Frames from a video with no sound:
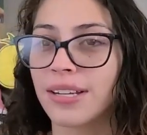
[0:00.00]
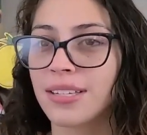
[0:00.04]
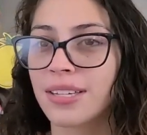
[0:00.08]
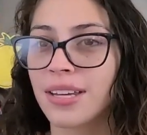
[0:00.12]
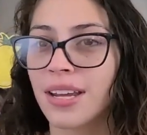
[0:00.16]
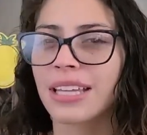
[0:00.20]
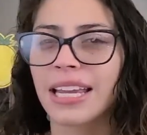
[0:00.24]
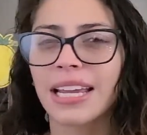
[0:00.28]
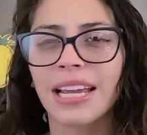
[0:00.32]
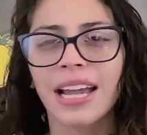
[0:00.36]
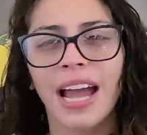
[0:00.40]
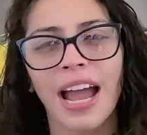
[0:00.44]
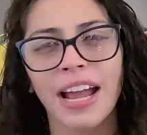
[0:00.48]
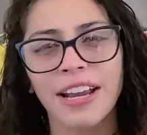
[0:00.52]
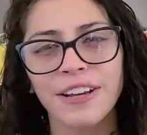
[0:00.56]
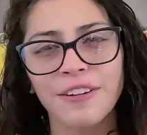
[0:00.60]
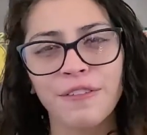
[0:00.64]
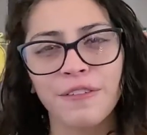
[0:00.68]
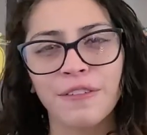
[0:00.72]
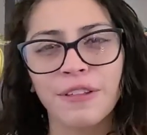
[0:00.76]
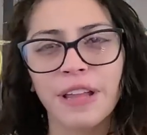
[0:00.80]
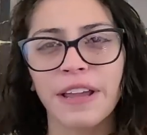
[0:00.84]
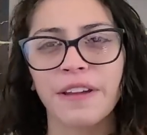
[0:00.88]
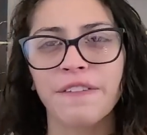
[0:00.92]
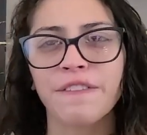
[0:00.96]
like kind
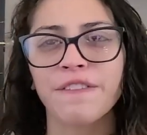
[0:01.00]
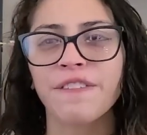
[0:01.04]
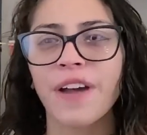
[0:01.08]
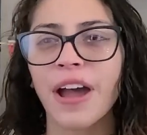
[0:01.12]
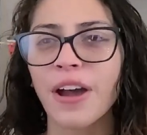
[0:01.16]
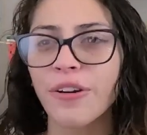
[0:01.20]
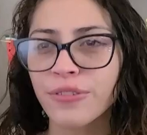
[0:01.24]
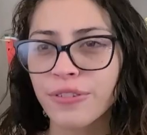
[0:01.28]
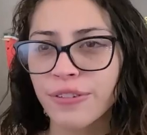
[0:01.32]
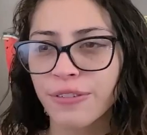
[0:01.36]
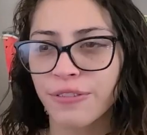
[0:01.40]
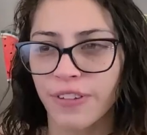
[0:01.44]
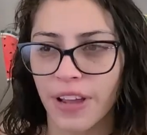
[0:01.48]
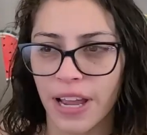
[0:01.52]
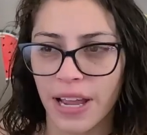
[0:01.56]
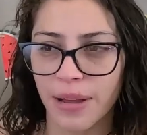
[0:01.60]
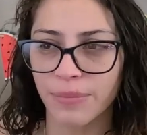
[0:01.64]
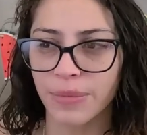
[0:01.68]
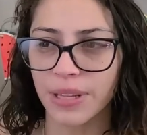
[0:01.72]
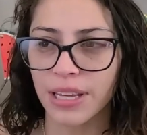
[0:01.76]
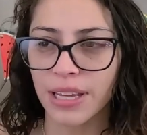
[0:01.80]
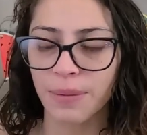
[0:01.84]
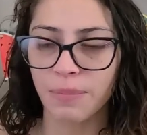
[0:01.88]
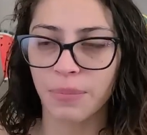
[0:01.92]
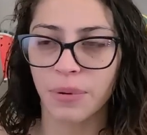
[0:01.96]
of like found
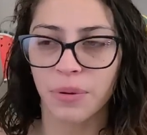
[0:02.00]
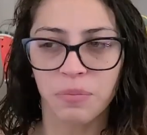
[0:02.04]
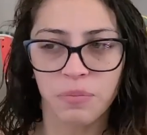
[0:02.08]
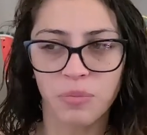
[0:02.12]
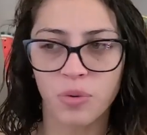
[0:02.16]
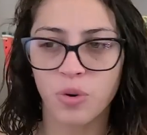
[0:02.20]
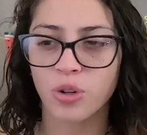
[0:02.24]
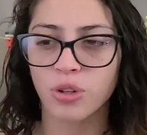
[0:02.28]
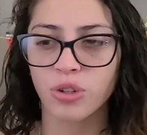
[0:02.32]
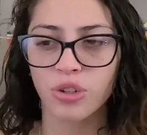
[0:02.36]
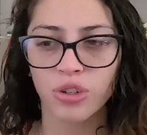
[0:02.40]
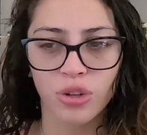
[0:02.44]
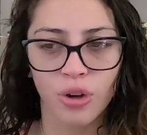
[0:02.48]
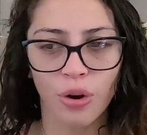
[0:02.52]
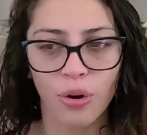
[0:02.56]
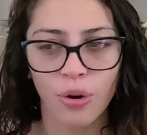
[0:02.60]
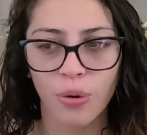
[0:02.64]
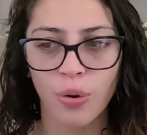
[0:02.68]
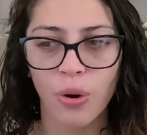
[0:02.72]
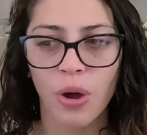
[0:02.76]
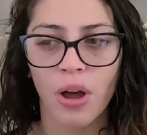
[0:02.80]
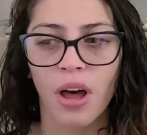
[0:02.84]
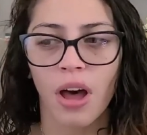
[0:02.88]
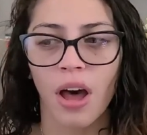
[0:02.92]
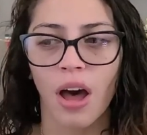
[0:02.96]
family, but more
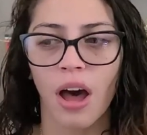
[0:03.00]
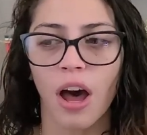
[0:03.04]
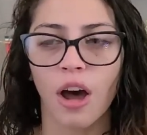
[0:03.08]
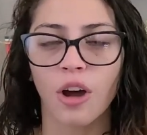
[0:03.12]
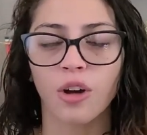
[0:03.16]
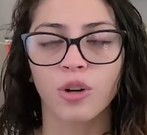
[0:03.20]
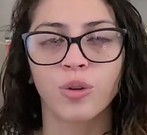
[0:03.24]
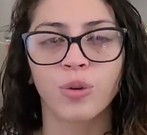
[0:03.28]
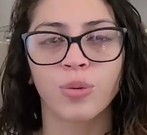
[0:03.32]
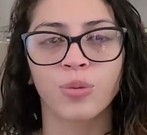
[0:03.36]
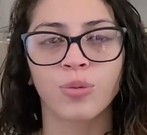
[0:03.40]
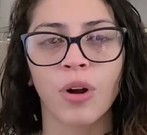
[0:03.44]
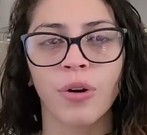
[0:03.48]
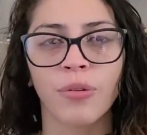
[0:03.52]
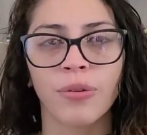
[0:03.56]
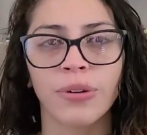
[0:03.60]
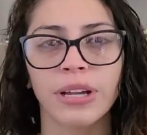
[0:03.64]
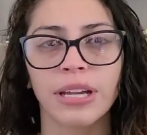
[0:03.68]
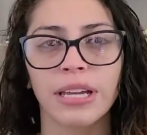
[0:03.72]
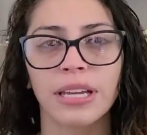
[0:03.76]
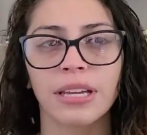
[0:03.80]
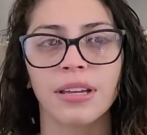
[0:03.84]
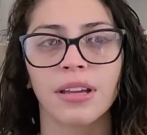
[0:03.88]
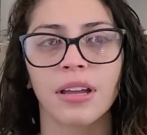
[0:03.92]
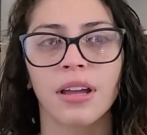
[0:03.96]
so a
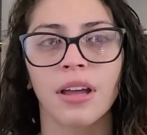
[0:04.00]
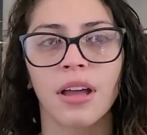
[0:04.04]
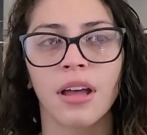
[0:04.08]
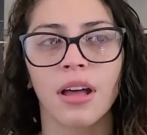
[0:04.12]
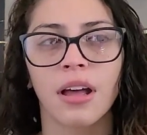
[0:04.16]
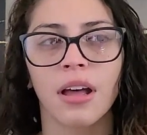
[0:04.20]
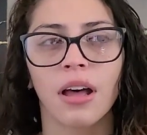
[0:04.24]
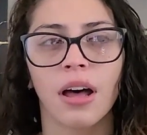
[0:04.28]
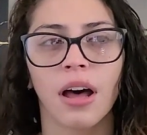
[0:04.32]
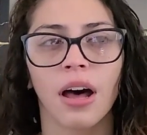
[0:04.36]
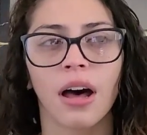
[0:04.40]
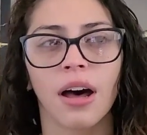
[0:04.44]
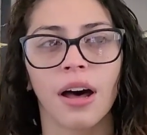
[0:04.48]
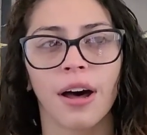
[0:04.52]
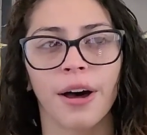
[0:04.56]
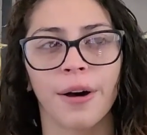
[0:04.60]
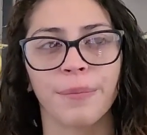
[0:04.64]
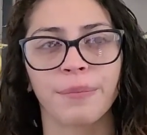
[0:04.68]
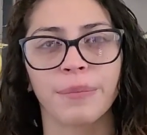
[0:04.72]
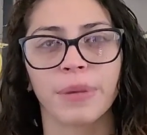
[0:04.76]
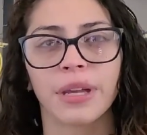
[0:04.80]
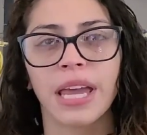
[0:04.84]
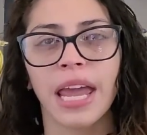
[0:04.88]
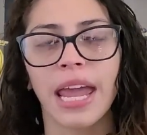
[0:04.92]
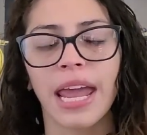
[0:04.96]
growing
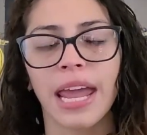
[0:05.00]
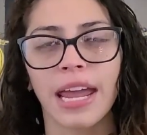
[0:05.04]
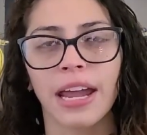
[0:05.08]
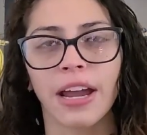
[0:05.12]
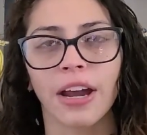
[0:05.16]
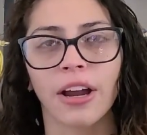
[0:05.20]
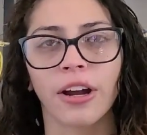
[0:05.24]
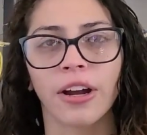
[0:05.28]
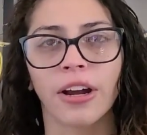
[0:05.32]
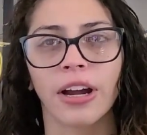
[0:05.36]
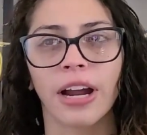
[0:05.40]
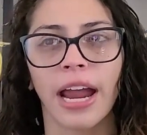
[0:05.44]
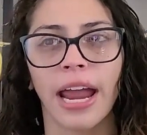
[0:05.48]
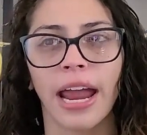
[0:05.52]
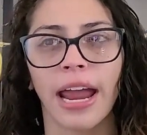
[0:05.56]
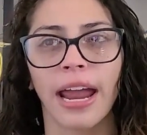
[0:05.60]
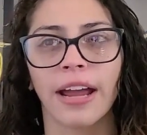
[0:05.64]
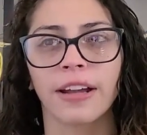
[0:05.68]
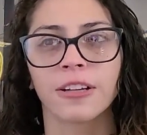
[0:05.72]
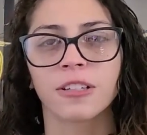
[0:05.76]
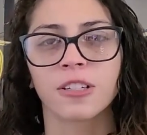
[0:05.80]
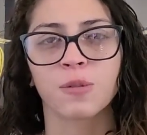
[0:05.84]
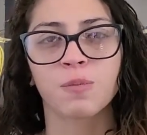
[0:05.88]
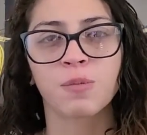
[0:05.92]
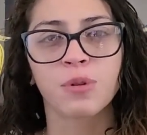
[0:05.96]
care
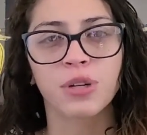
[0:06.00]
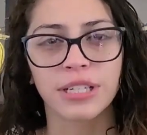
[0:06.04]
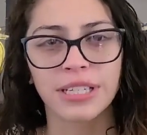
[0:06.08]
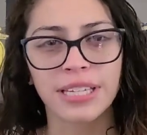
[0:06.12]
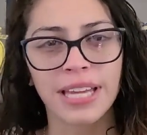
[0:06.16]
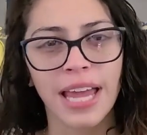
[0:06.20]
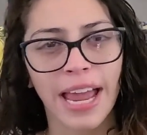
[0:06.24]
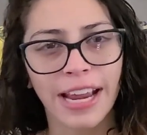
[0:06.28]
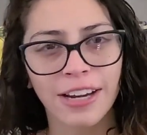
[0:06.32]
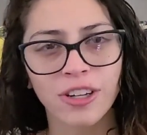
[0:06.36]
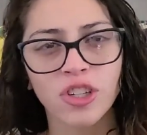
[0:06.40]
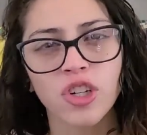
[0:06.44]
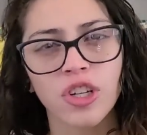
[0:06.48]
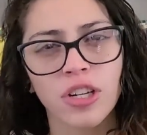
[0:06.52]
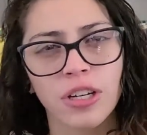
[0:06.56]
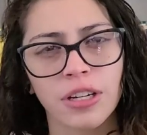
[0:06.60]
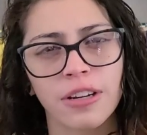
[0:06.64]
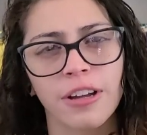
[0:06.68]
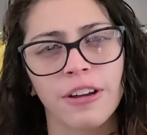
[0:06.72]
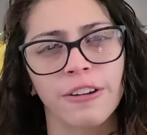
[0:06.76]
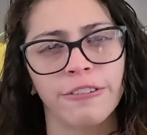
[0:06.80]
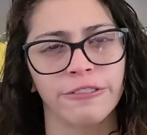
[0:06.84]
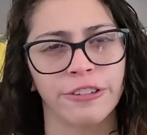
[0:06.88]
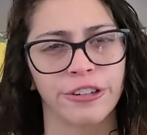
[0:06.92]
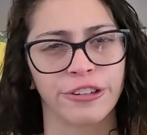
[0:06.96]
and protection
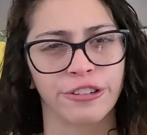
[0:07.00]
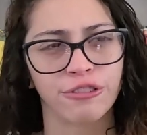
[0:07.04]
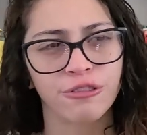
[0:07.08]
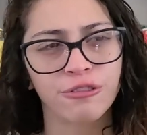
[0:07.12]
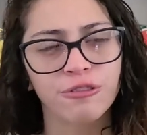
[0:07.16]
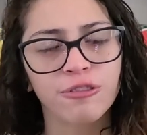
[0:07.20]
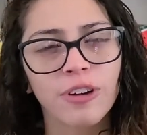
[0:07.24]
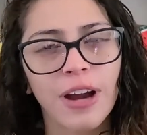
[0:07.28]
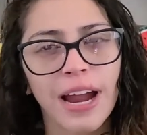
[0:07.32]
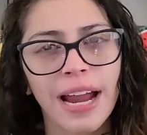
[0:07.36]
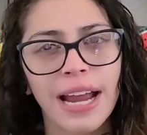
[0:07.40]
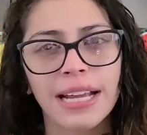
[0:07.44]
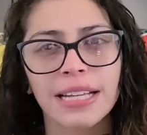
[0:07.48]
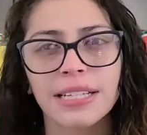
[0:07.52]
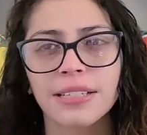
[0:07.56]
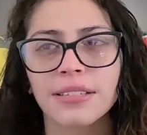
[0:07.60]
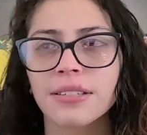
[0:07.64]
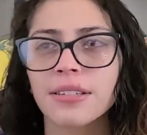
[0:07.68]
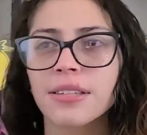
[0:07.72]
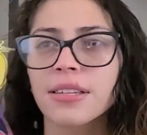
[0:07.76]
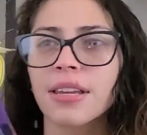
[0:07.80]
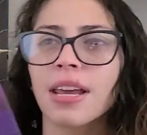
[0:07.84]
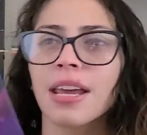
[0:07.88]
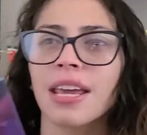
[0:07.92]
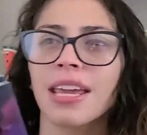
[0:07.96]
of your
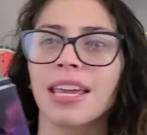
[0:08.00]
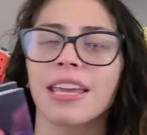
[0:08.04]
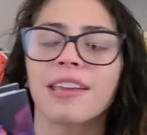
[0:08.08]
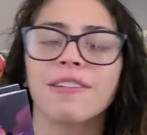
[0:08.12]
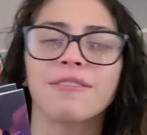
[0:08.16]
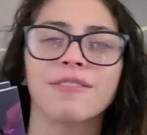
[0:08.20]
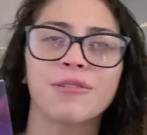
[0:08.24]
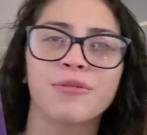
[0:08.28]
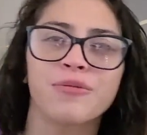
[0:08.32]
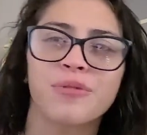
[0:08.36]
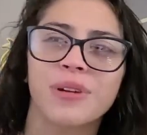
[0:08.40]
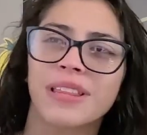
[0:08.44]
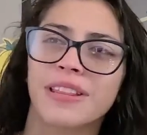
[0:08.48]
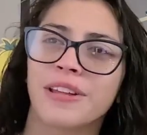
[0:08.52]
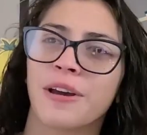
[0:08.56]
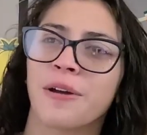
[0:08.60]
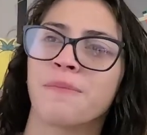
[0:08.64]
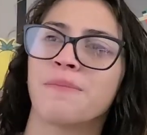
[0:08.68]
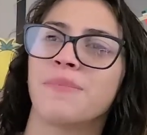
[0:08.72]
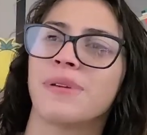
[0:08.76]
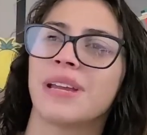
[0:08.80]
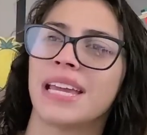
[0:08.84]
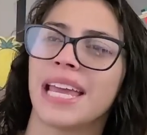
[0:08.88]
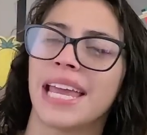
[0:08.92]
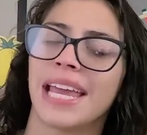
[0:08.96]
friends, even when they're
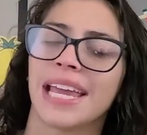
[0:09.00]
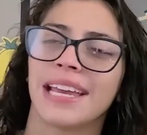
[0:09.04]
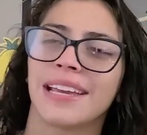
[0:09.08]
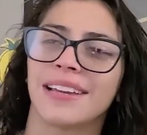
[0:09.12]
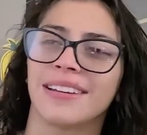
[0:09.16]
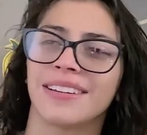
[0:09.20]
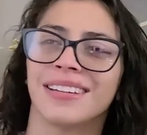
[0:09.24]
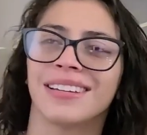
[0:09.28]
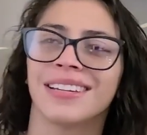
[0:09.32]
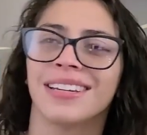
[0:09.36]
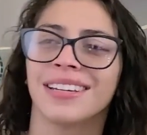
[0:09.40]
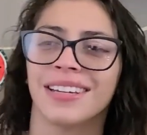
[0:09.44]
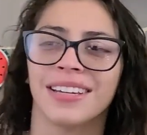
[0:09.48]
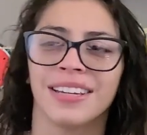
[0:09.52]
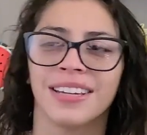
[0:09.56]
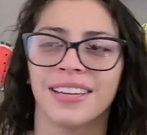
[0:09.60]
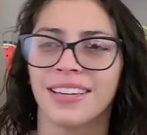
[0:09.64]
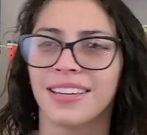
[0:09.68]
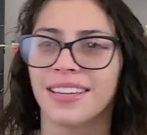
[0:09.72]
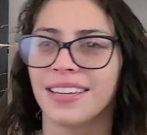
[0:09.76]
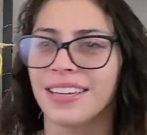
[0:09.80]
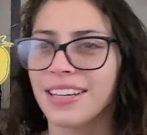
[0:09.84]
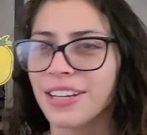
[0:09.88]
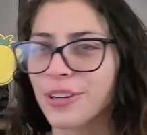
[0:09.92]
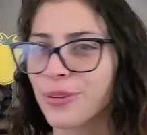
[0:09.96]
being
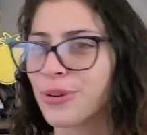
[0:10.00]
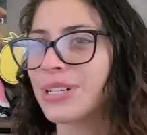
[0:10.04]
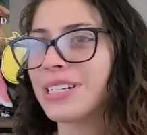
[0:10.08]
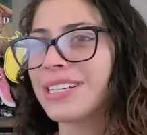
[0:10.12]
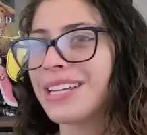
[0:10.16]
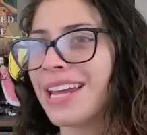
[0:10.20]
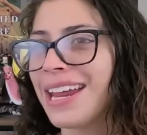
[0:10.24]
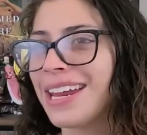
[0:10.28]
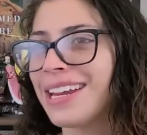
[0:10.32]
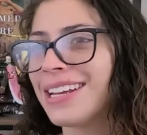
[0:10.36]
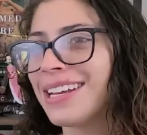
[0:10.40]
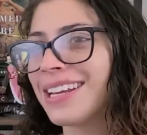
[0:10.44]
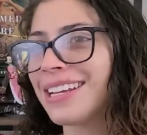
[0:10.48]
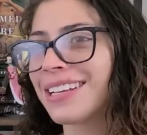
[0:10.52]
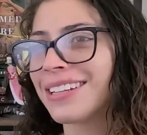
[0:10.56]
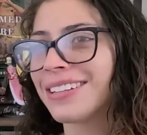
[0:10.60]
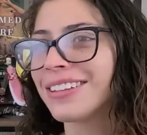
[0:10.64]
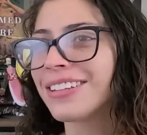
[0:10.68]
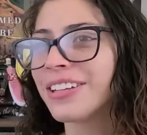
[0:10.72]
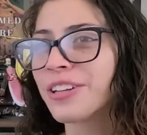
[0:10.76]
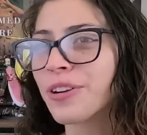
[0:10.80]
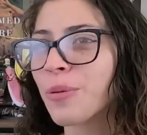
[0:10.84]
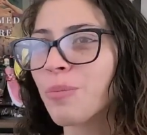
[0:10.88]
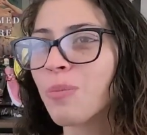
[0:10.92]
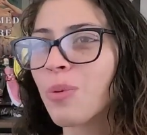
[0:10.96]
irritating
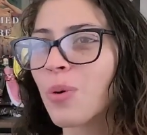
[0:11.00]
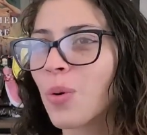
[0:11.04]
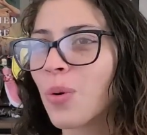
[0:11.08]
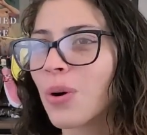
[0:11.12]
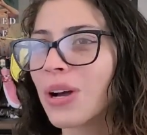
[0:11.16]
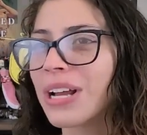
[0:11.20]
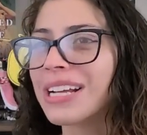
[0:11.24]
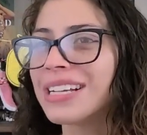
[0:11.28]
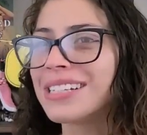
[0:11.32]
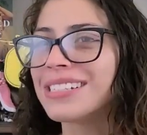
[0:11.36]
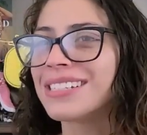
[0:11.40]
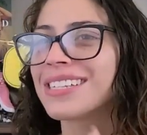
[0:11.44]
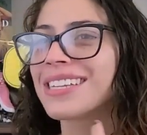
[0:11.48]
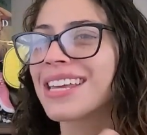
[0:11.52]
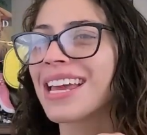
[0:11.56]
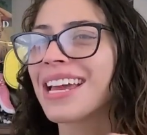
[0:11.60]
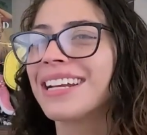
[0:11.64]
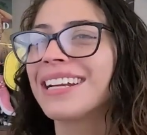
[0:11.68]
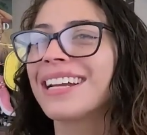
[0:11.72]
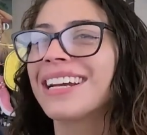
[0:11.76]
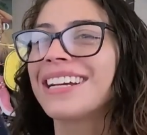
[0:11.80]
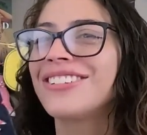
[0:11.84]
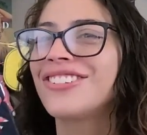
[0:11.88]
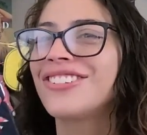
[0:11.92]
little boys, and I